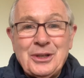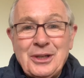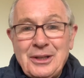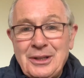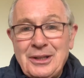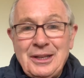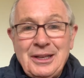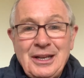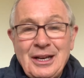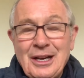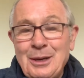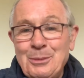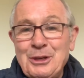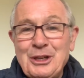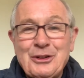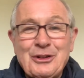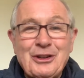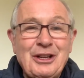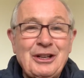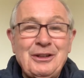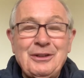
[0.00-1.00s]
the
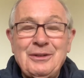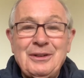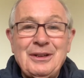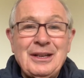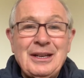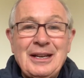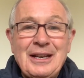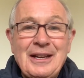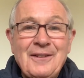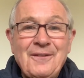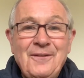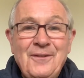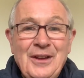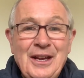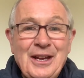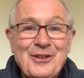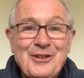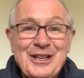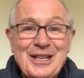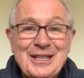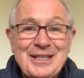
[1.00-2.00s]
Omicron
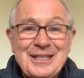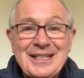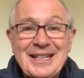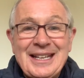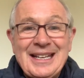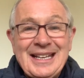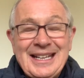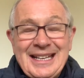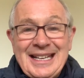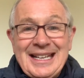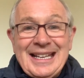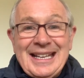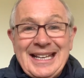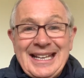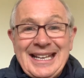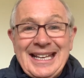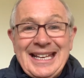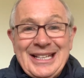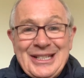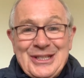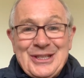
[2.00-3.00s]
variant,
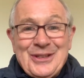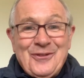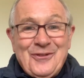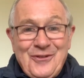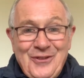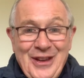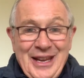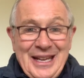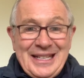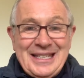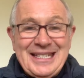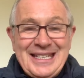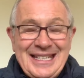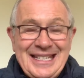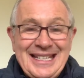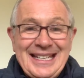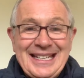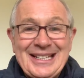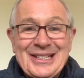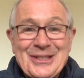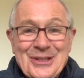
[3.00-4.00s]
it's
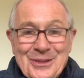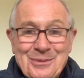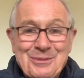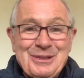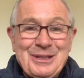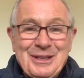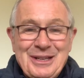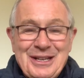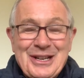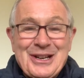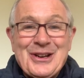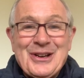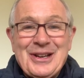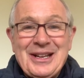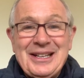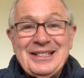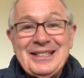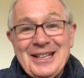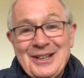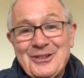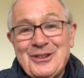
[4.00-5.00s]
affecting some of the
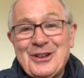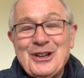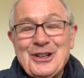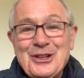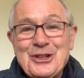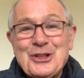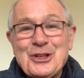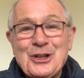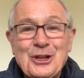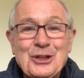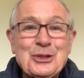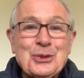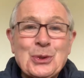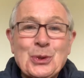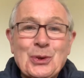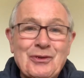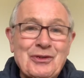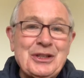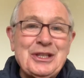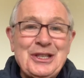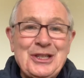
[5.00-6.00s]
Irish guys go
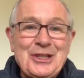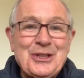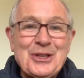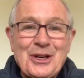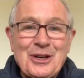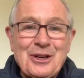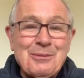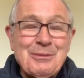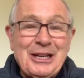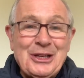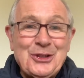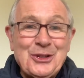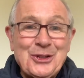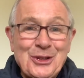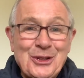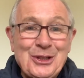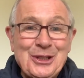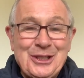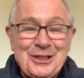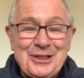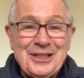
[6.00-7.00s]
for these soccer matches
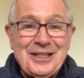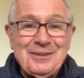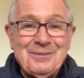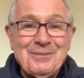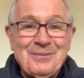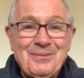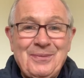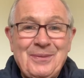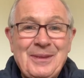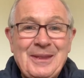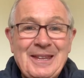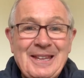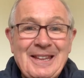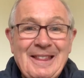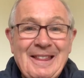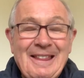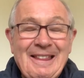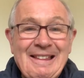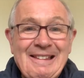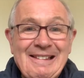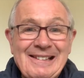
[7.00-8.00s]
all the time.
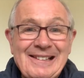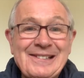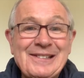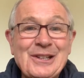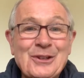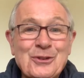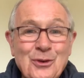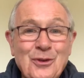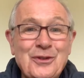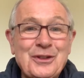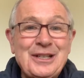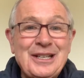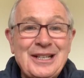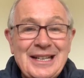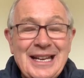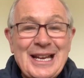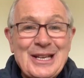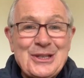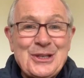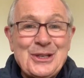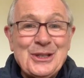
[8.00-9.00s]
And they're over there
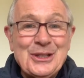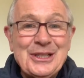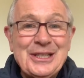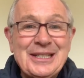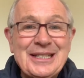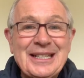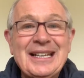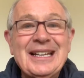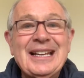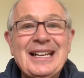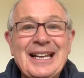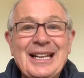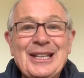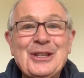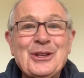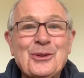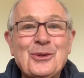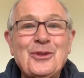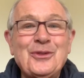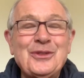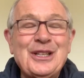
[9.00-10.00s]
last night, and
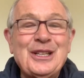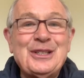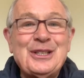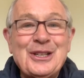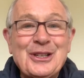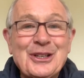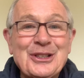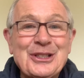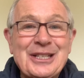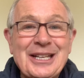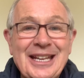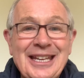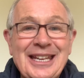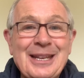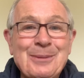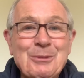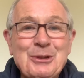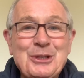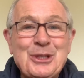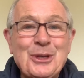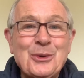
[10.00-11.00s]
they're over there tonight, and they
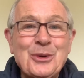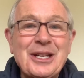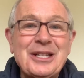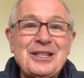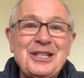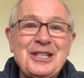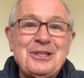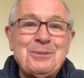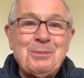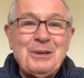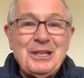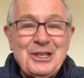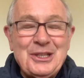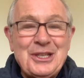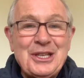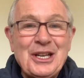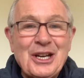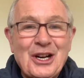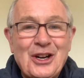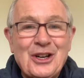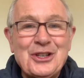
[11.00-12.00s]
must now get these
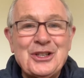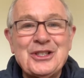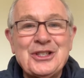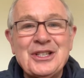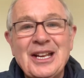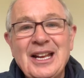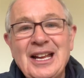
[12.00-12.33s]
PCRs